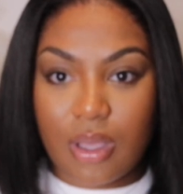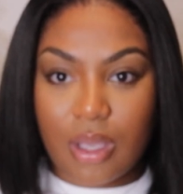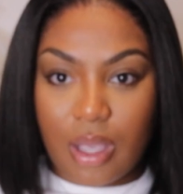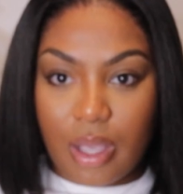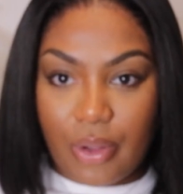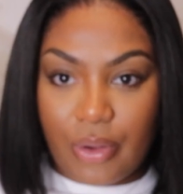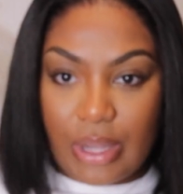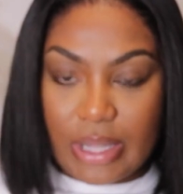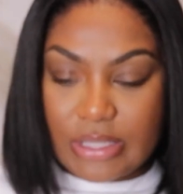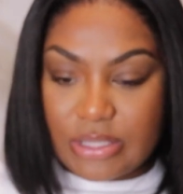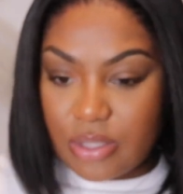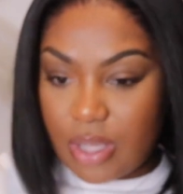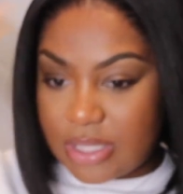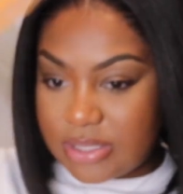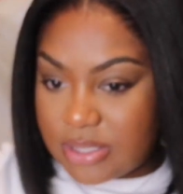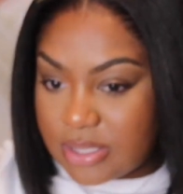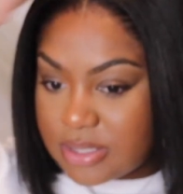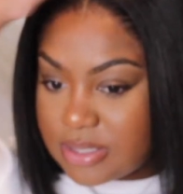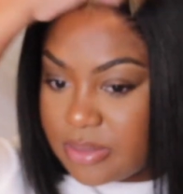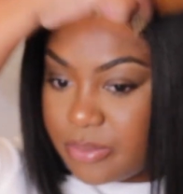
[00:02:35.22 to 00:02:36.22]
Okay, so I
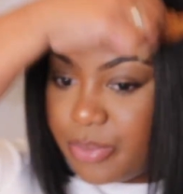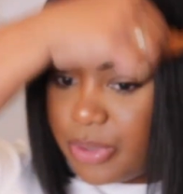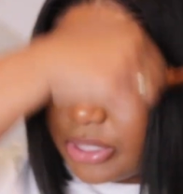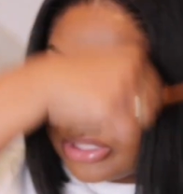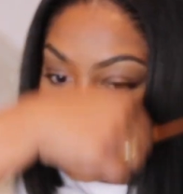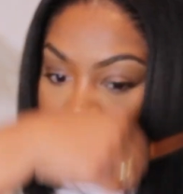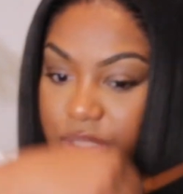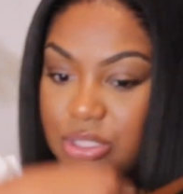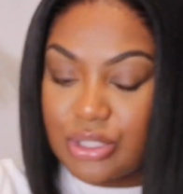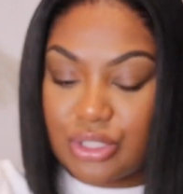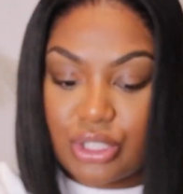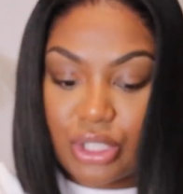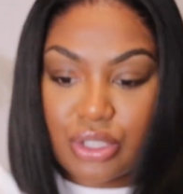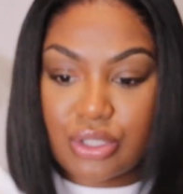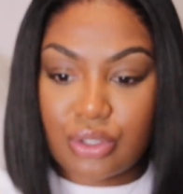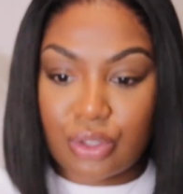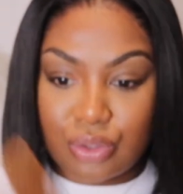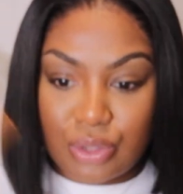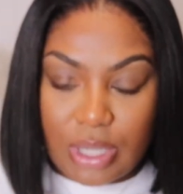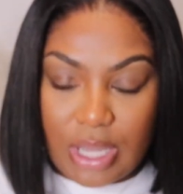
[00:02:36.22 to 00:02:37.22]
took some pictures
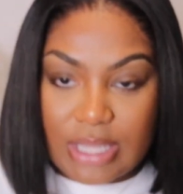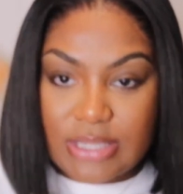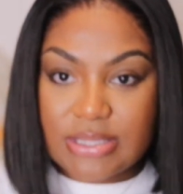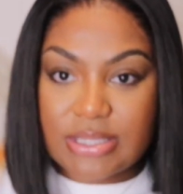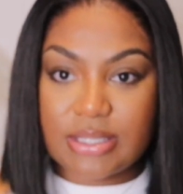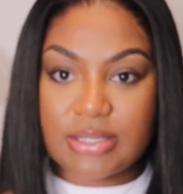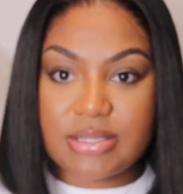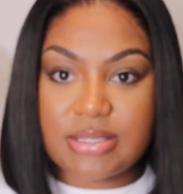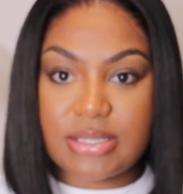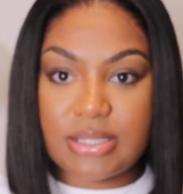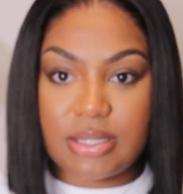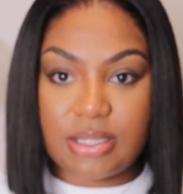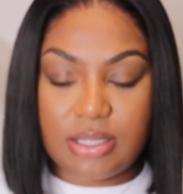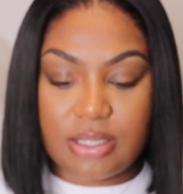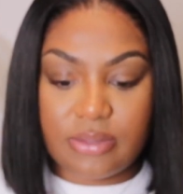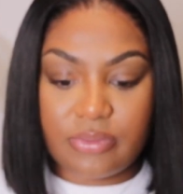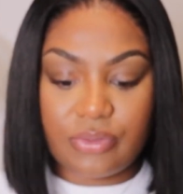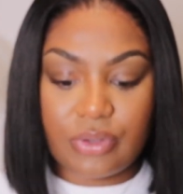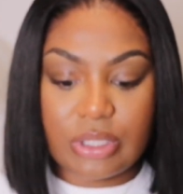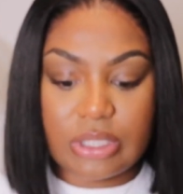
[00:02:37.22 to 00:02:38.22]
just so you guys can see the
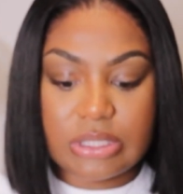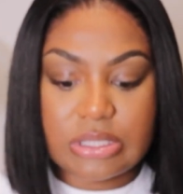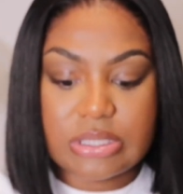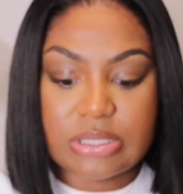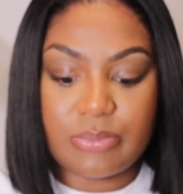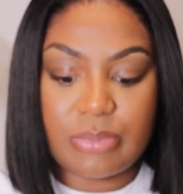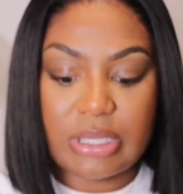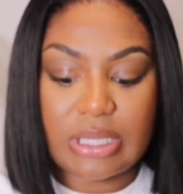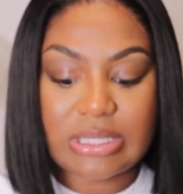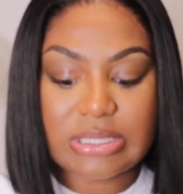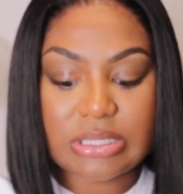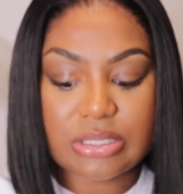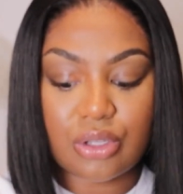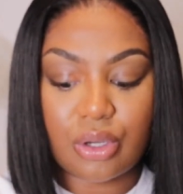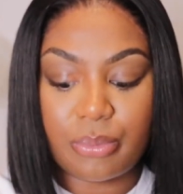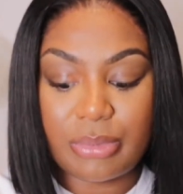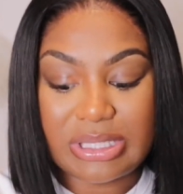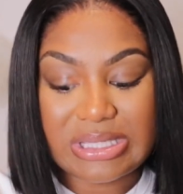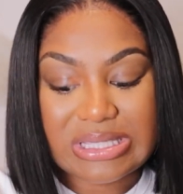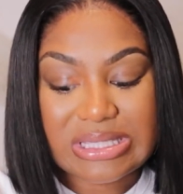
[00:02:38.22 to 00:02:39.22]
difference, because it's
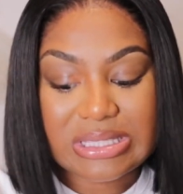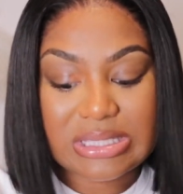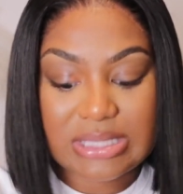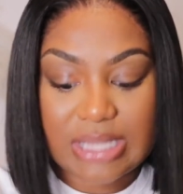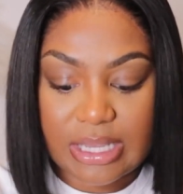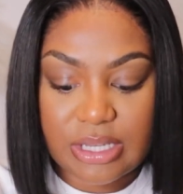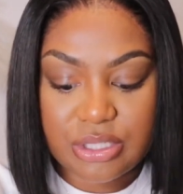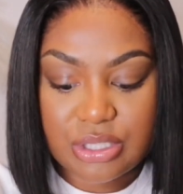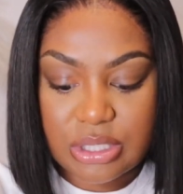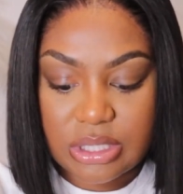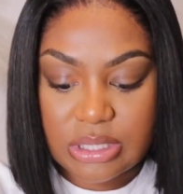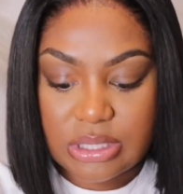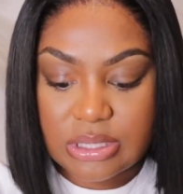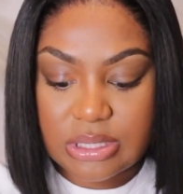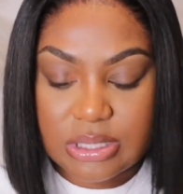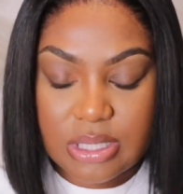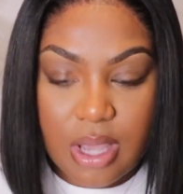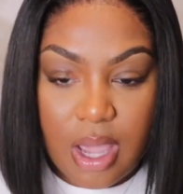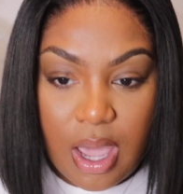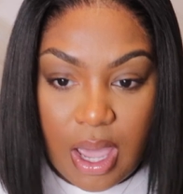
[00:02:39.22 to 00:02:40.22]
going to be
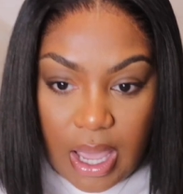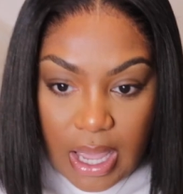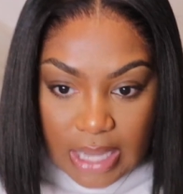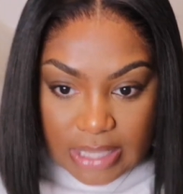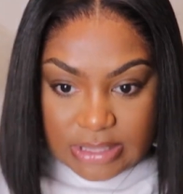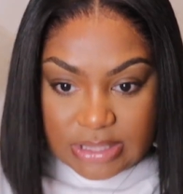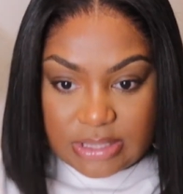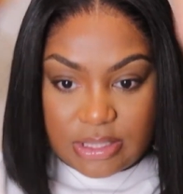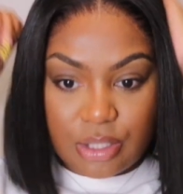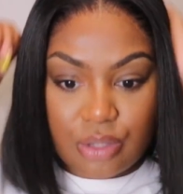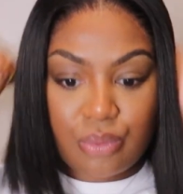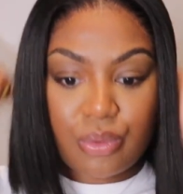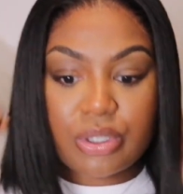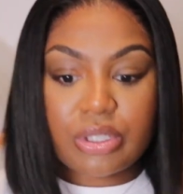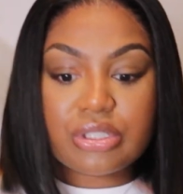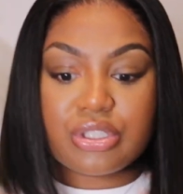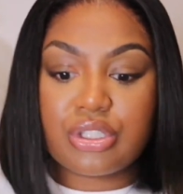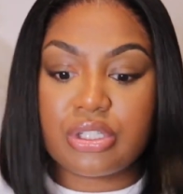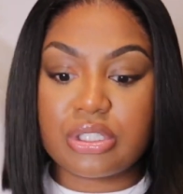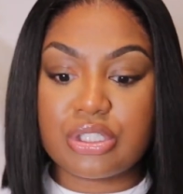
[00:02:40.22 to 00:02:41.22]
stages. I still
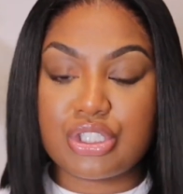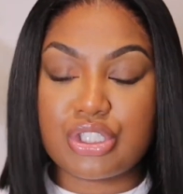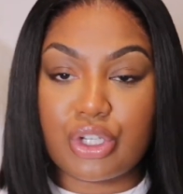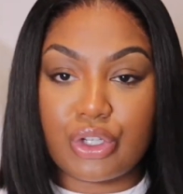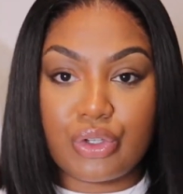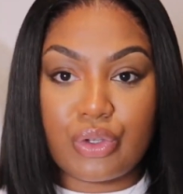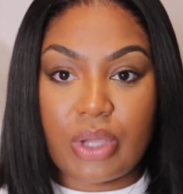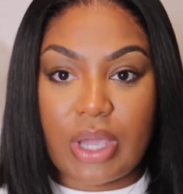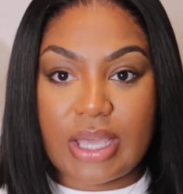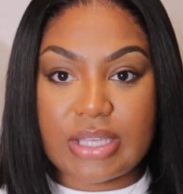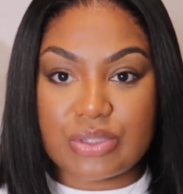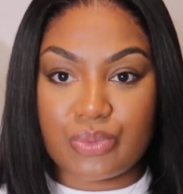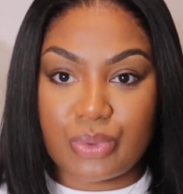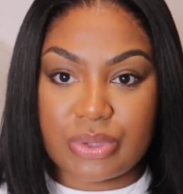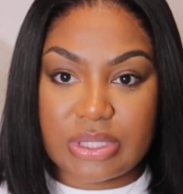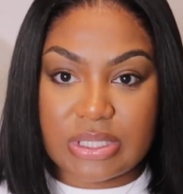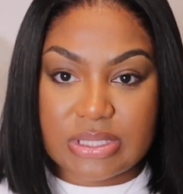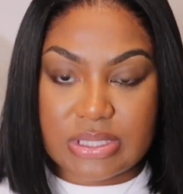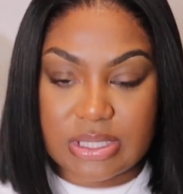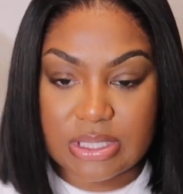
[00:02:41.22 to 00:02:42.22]
wanted to show you guys
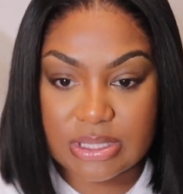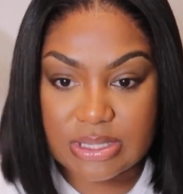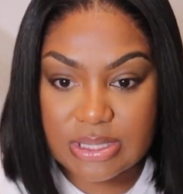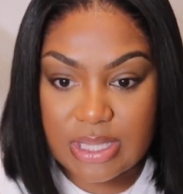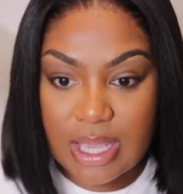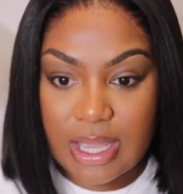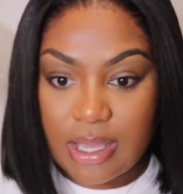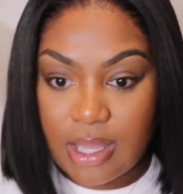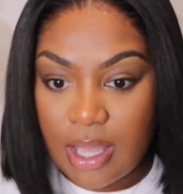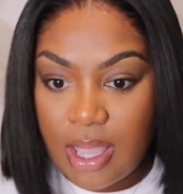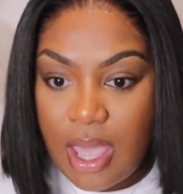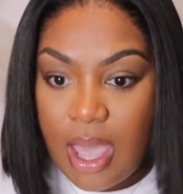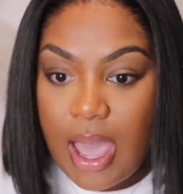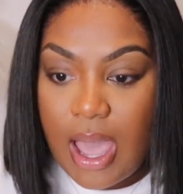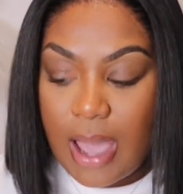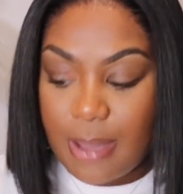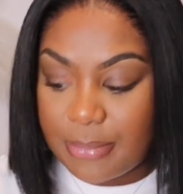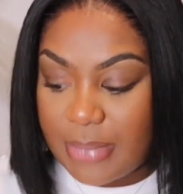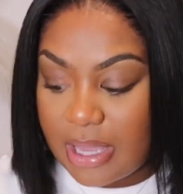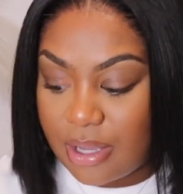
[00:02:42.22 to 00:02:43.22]
what this looks like.
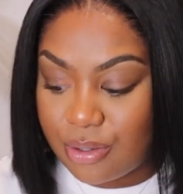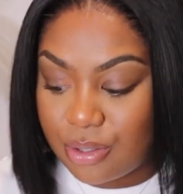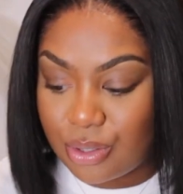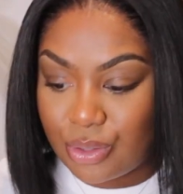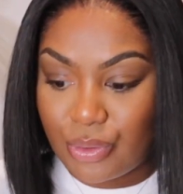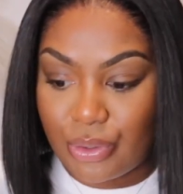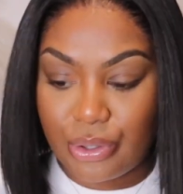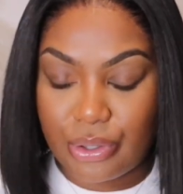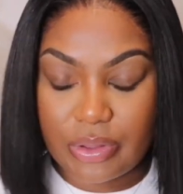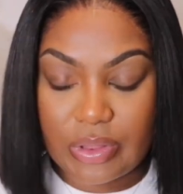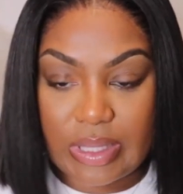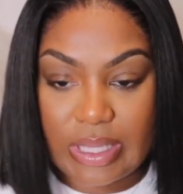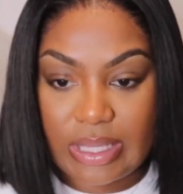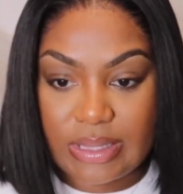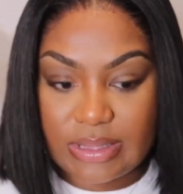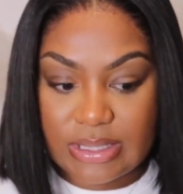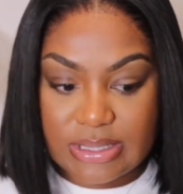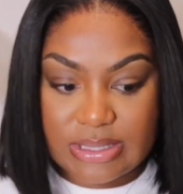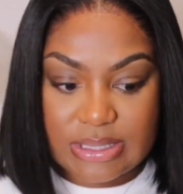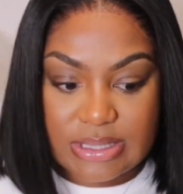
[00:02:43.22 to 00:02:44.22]
I'm not going to curl it
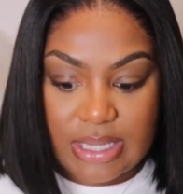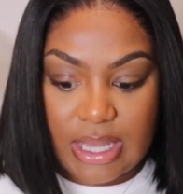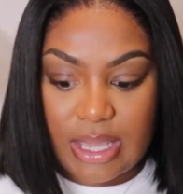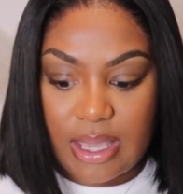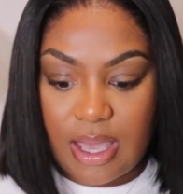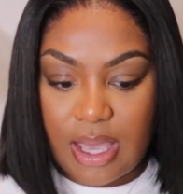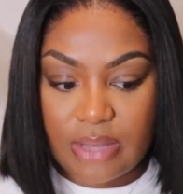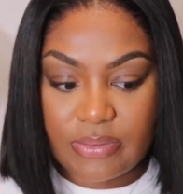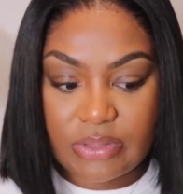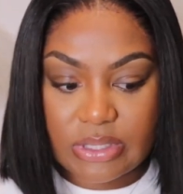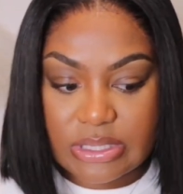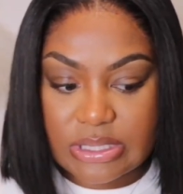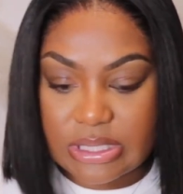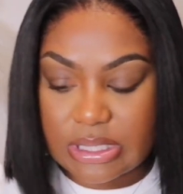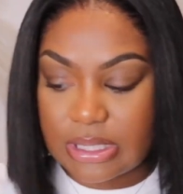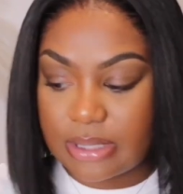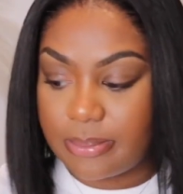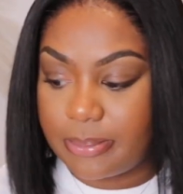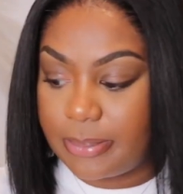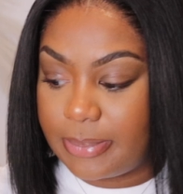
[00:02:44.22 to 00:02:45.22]
in this state,
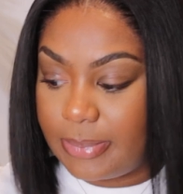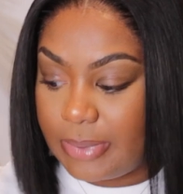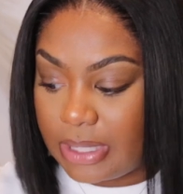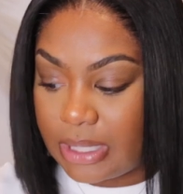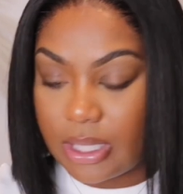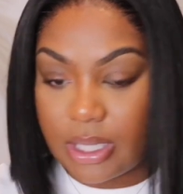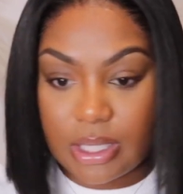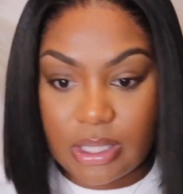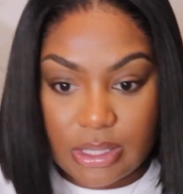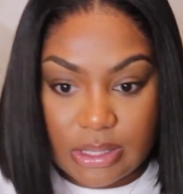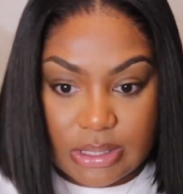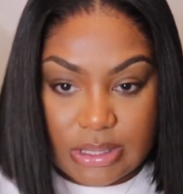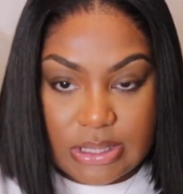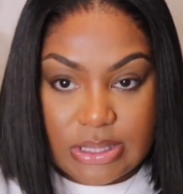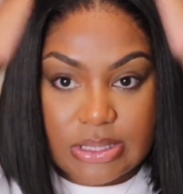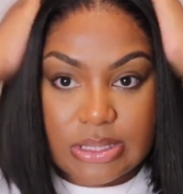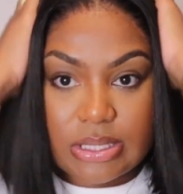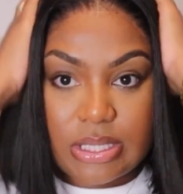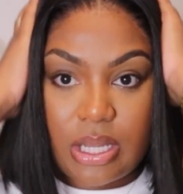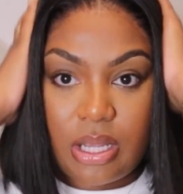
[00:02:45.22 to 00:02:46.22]
obviously,
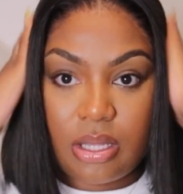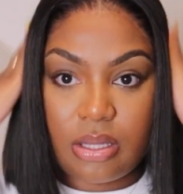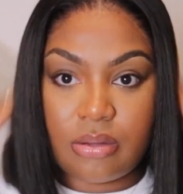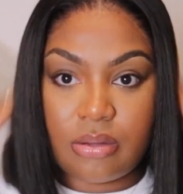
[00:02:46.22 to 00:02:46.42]
because